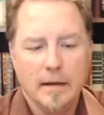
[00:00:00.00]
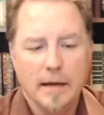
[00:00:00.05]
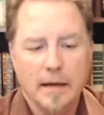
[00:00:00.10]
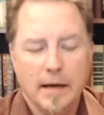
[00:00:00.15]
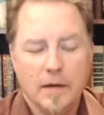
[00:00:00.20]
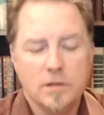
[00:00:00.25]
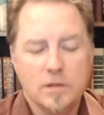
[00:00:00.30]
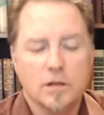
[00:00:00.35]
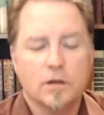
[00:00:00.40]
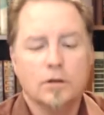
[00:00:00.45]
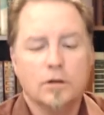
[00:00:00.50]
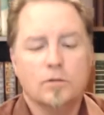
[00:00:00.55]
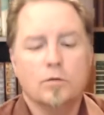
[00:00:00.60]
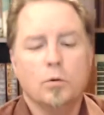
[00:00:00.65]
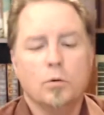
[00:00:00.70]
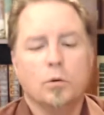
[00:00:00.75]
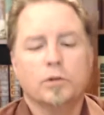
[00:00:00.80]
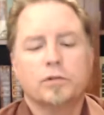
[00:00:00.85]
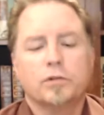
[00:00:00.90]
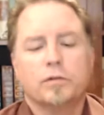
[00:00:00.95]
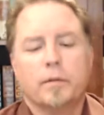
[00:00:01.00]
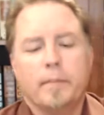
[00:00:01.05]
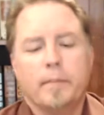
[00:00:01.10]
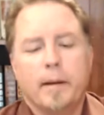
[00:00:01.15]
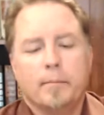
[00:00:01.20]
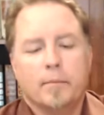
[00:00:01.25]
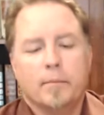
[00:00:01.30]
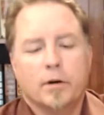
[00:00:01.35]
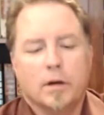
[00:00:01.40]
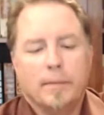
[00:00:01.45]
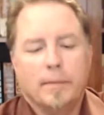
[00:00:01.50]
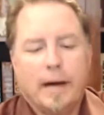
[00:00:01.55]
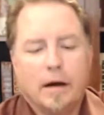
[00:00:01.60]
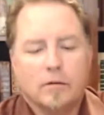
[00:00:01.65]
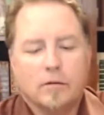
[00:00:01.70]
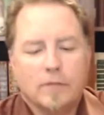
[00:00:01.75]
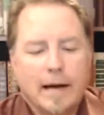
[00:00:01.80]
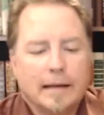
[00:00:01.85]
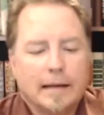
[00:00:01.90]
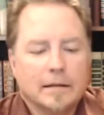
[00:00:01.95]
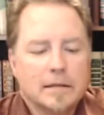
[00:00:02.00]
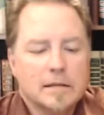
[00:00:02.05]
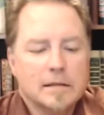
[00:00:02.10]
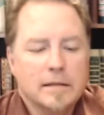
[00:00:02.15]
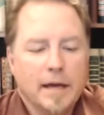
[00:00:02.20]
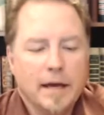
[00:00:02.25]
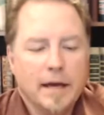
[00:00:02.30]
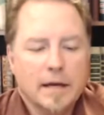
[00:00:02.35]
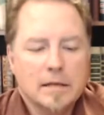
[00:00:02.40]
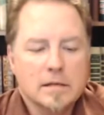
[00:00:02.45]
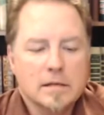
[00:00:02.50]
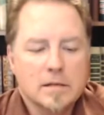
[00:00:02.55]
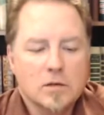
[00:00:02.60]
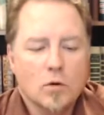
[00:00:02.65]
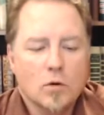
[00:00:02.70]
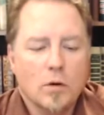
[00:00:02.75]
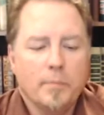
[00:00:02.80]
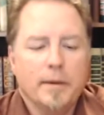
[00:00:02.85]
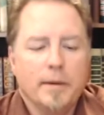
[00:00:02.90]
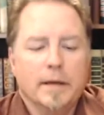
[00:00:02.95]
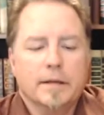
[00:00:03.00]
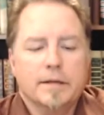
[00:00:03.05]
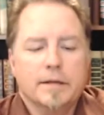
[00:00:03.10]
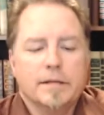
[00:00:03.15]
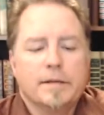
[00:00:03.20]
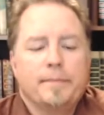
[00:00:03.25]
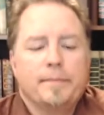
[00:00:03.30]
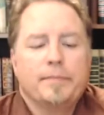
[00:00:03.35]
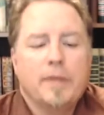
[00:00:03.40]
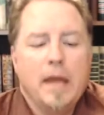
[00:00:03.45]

Here's a good rule to remember about rattlesnakes and scorpions